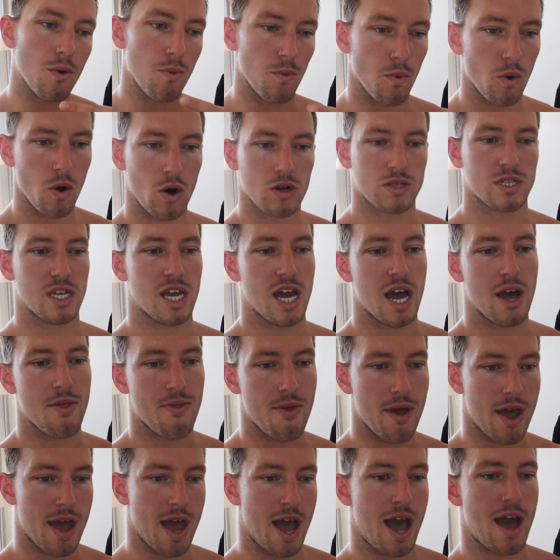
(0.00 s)
walk down
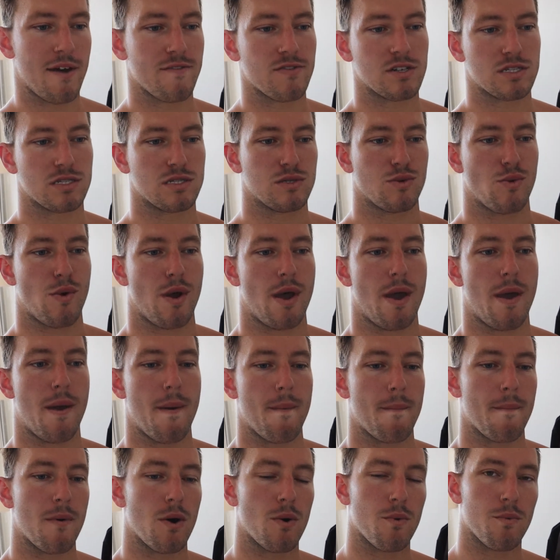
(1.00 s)
there, have a
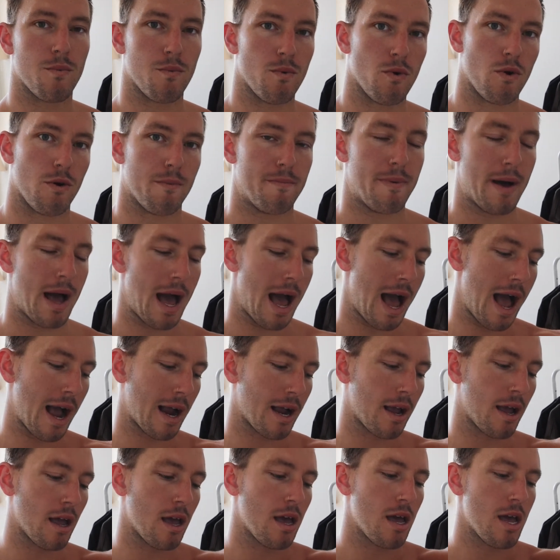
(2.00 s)
swim, walk
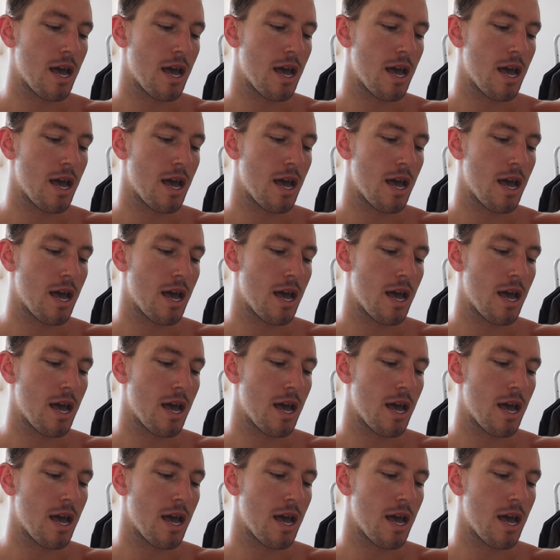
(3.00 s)
back,